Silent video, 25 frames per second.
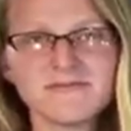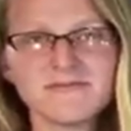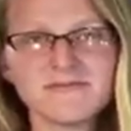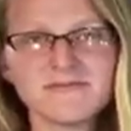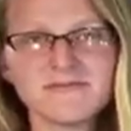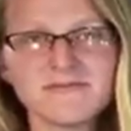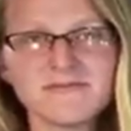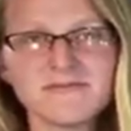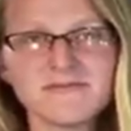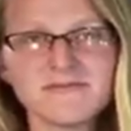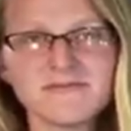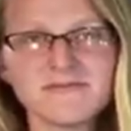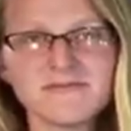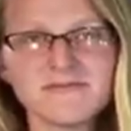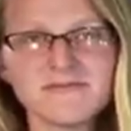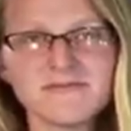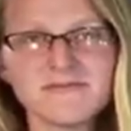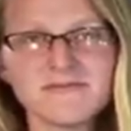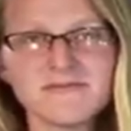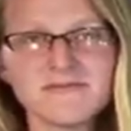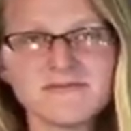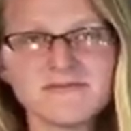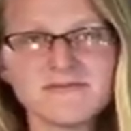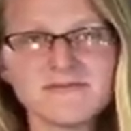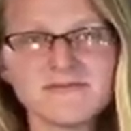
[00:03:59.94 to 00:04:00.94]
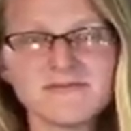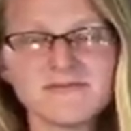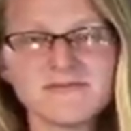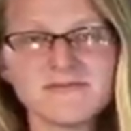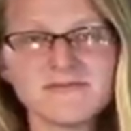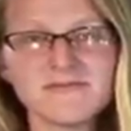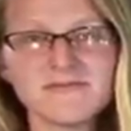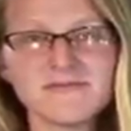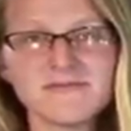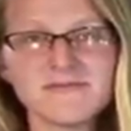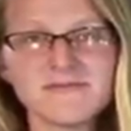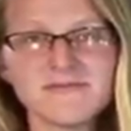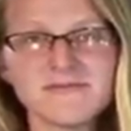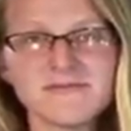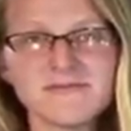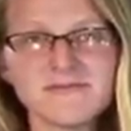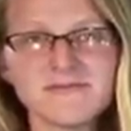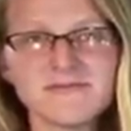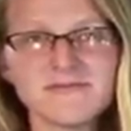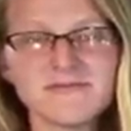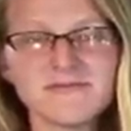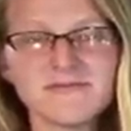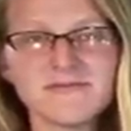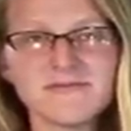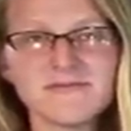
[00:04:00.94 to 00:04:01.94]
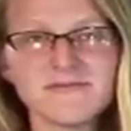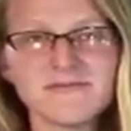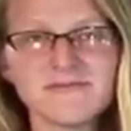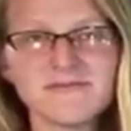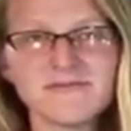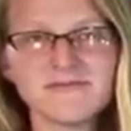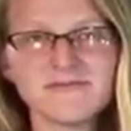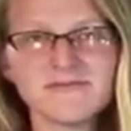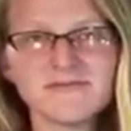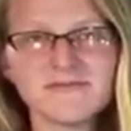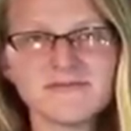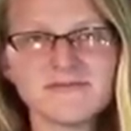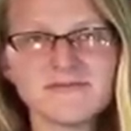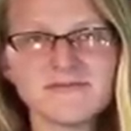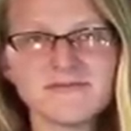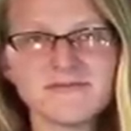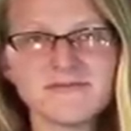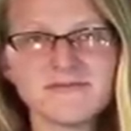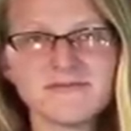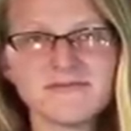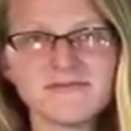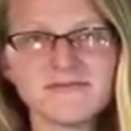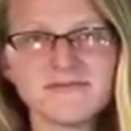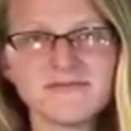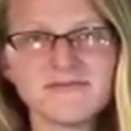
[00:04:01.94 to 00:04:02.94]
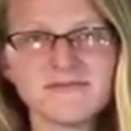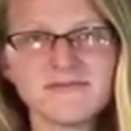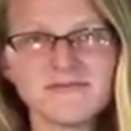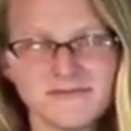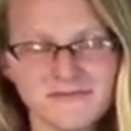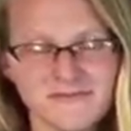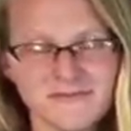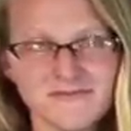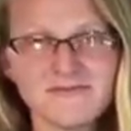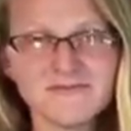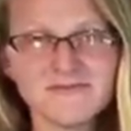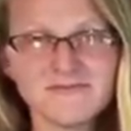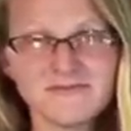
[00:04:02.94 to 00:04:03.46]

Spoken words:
The person shown says nothing.